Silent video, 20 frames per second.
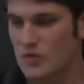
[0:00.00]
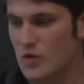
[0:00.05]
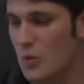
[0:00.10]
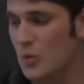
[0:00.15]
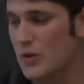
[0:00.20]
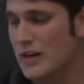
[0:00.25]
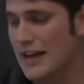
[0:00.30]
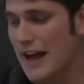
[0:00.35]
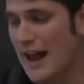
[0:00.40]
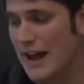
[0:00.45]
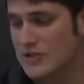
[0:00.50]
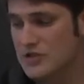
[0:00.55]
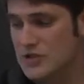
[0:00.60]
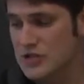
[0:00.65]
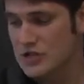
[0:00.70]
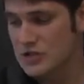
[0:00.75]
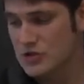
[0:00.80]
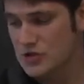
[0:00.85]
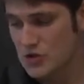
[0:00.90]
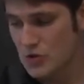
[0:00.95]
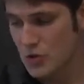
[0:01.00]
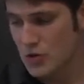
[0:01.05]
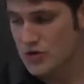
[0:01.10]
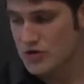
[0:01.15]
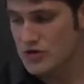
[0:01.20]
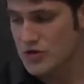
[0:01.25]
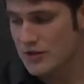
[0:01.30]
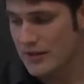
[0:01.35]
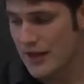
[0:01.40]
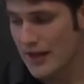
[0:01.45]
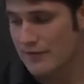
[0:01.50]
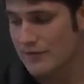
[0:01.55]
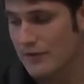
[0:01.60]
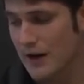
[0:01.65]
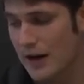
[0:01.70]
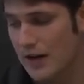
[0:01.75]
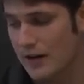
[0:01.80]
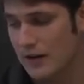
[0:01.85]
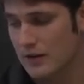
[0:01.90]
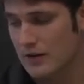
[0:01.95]
we can actually source that
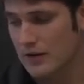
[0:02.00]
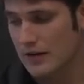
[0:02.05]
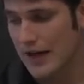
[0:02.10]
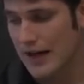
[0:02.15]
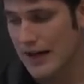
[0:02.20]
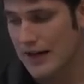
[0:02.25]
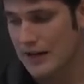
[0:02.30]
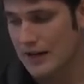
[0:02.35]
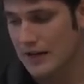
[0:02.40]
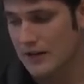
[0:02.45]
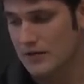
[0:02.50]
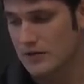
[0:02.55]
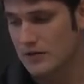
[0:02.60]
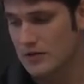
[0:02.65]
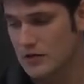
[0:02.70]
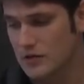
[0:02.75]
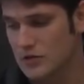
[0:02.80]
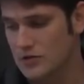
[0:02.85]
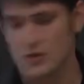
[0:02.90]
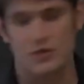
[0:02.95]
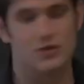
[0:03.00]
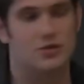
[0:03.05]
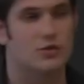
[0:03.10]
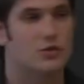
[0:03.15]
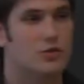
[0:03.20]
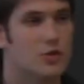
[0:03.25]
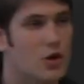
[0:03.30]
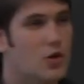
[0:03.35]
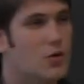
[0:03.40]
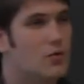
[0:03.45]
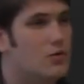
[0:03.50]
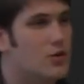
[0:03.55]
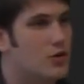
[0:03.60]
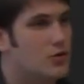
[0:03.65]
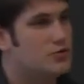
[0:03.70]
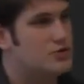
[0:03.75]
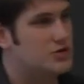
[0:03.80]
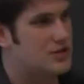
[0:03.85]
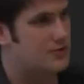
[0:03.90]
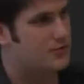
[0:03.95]
file and use it to load
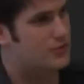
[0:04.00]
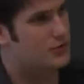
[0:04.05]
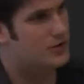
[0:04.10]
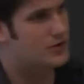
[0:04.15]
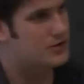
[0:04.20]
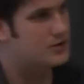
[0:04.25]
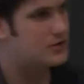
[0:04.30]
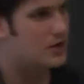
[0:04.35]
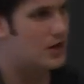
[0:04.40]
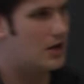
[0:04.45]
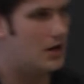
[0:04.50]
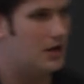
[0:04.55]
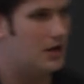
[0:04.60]
those different